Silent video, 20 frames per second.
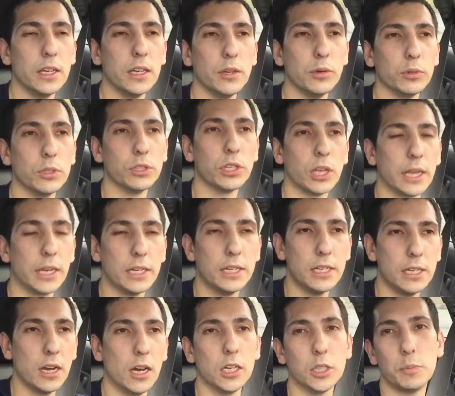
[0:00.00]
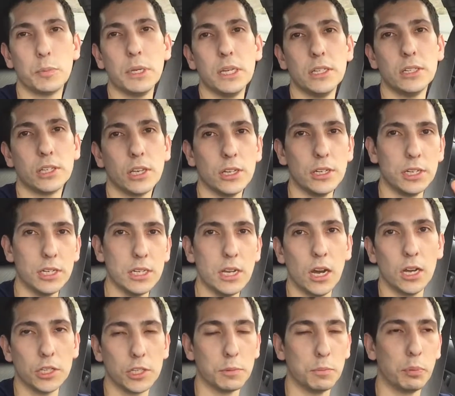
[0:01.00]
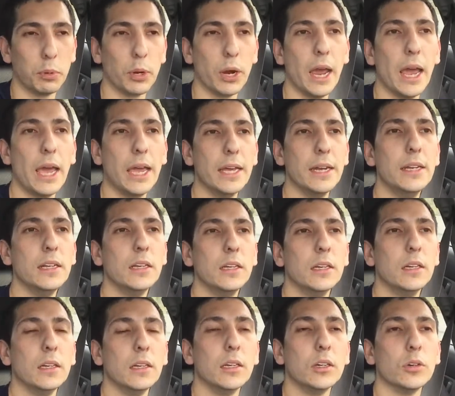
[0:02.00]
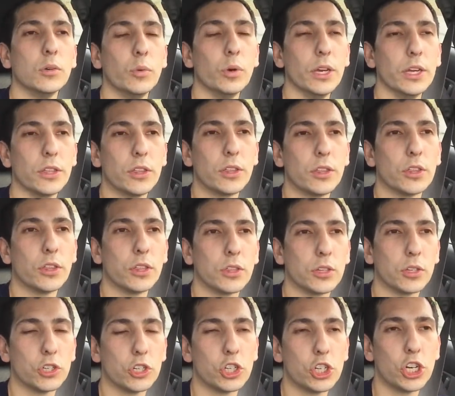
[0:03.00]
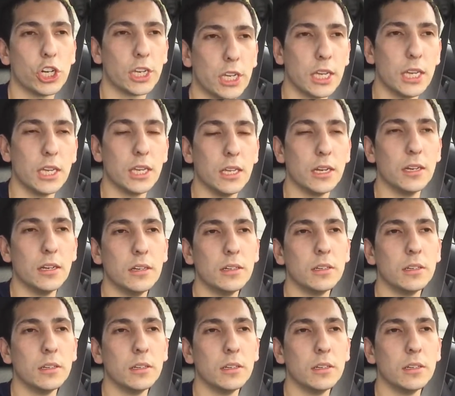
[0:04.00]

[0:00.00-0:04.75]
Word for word: It was like Dion's pizza, Dion's bread with chicken,